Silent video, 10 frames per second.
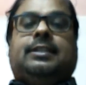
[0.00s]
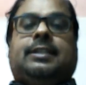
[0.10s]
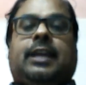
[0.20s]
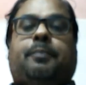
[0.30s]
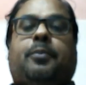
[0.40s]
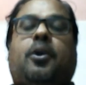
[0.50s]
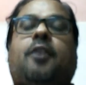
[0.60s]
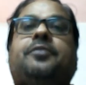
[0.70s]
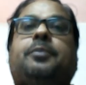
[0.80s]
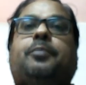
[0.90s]
shape
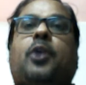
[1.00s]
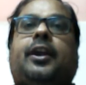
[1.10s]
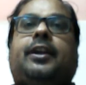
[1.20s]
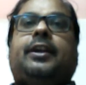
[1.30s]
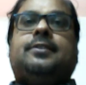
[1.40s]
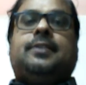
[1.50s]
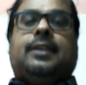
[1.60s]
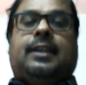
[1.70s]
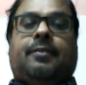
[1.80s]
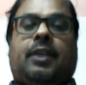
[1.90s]
of the product is
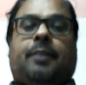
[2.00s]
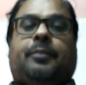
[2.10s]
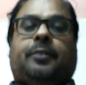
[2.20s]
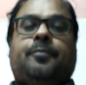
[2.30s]
developed.